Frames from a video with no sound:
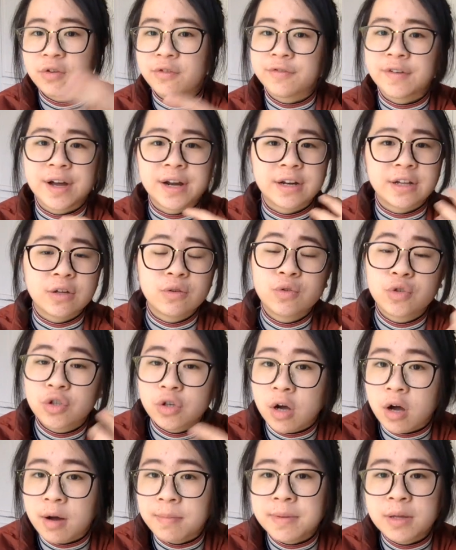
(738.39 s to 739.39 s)
you find a new
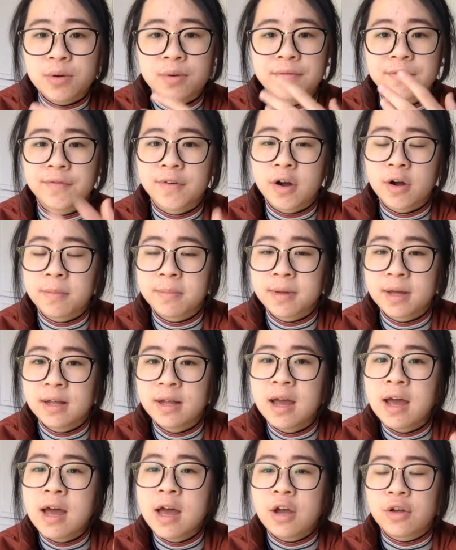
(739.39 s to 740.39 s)
job, new environment,